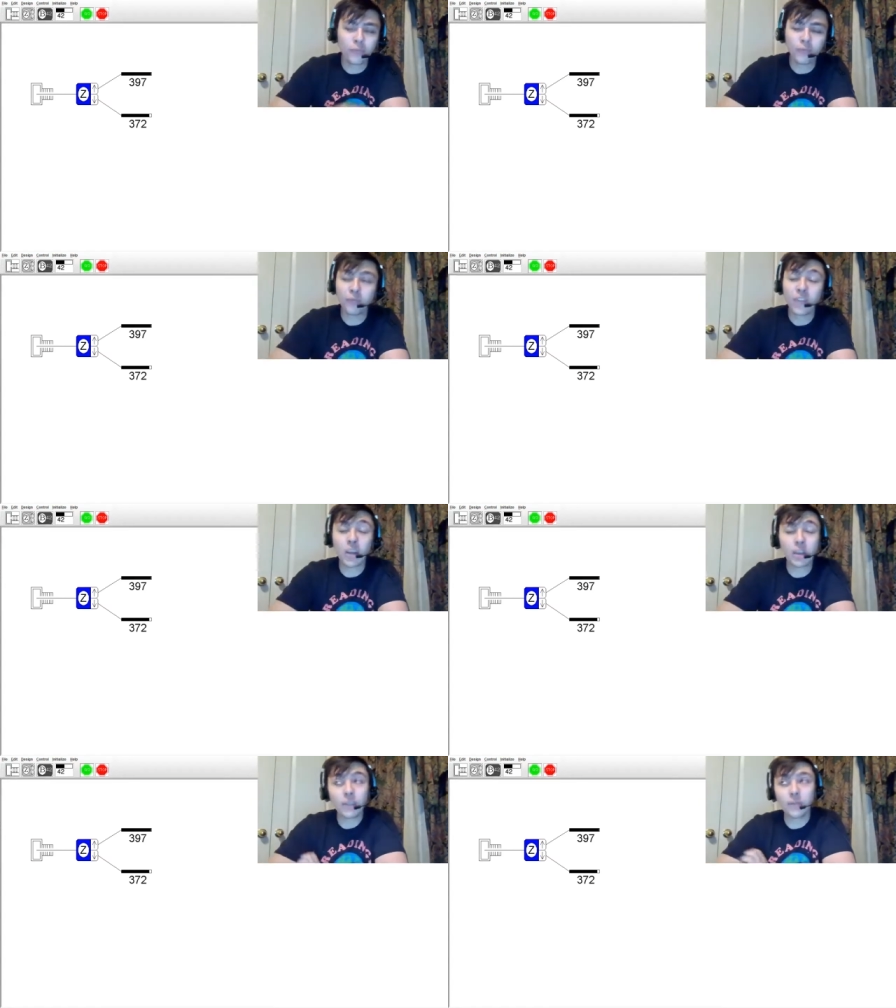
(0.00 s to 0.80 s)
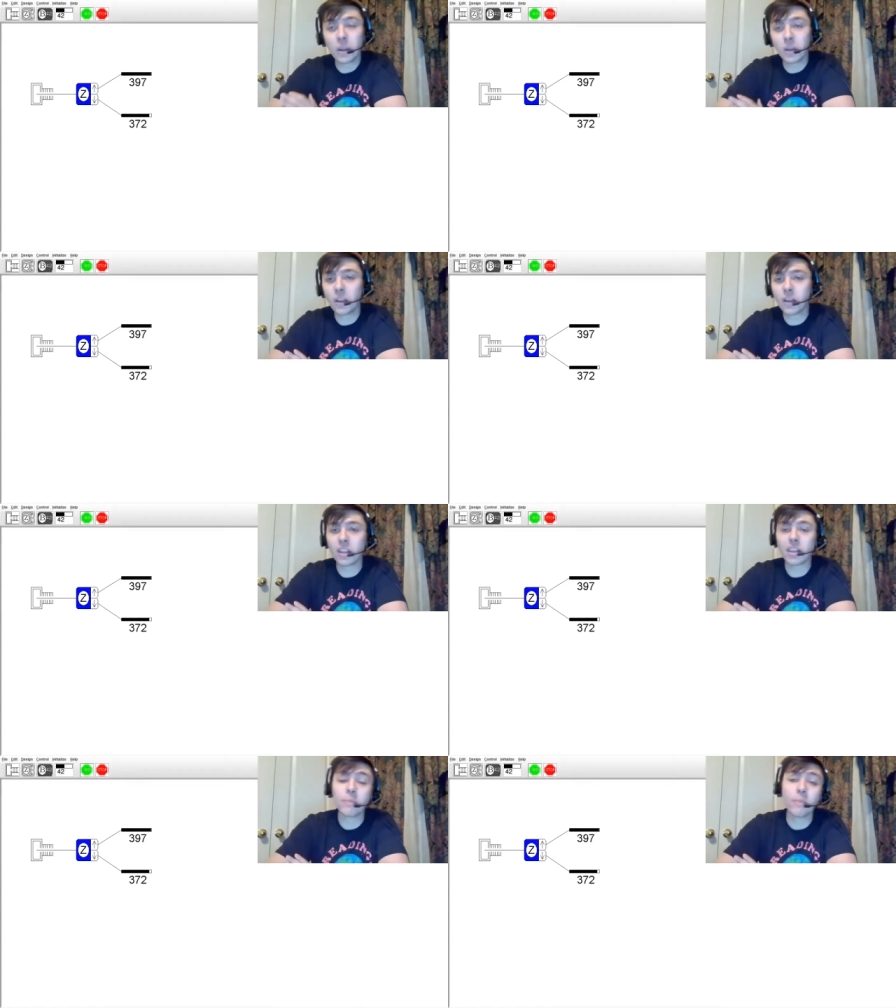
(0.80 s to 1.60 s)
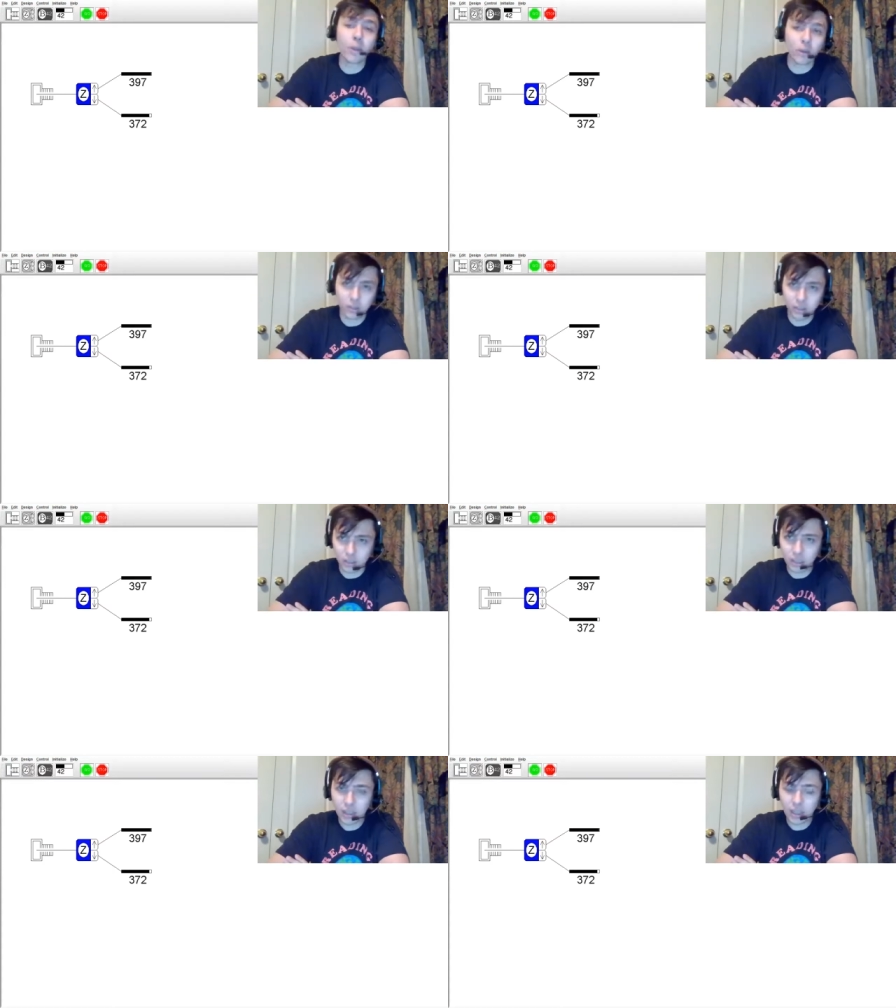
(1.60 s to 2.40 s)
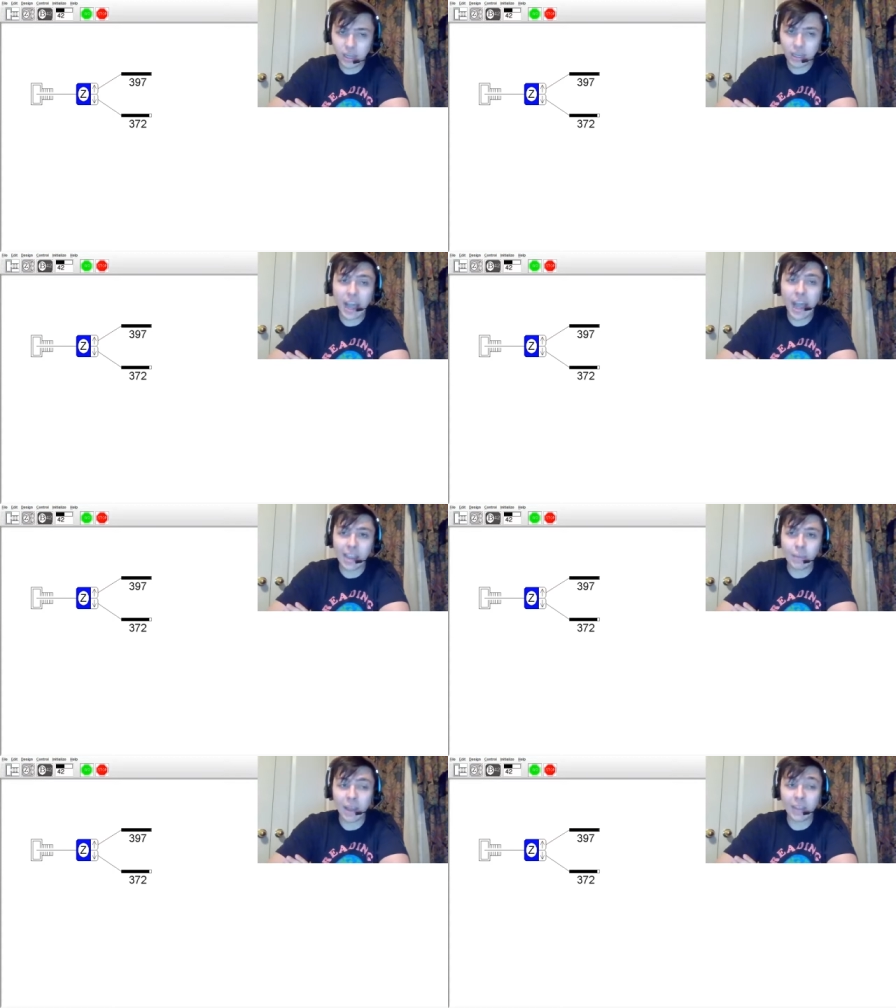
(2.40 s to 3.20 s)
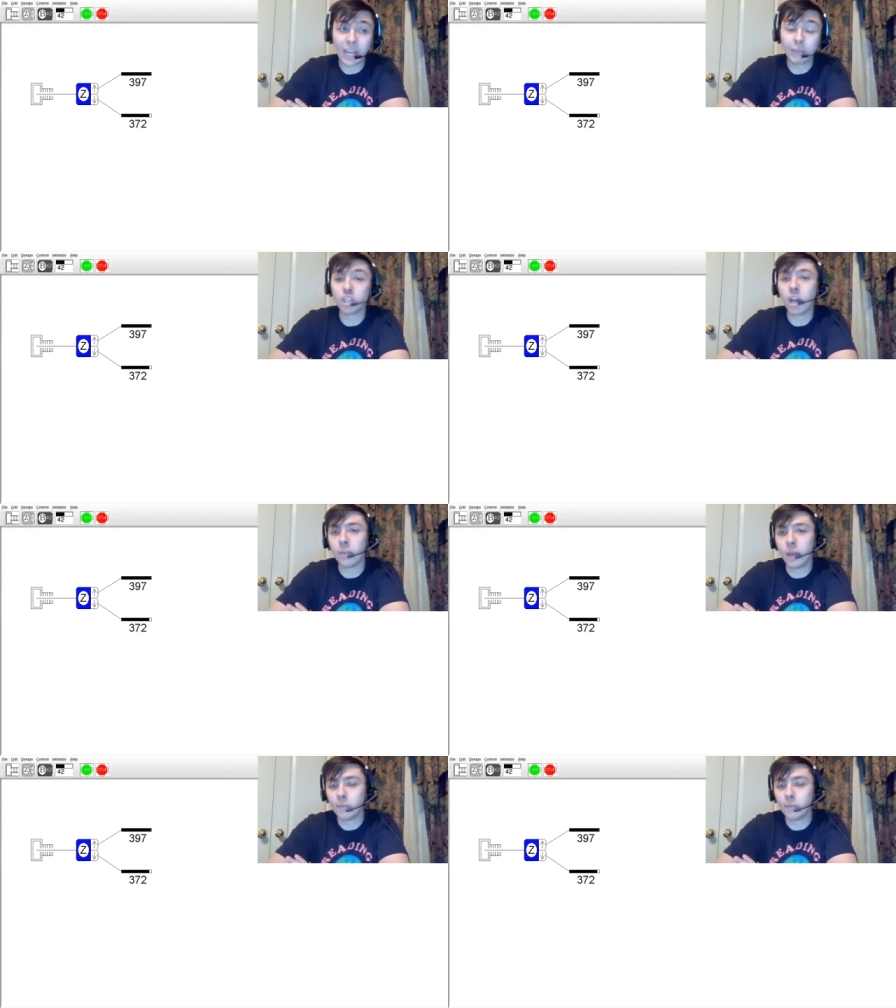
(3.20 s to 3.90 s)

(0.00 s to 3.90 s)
very, very smart guy by the name of John Bell.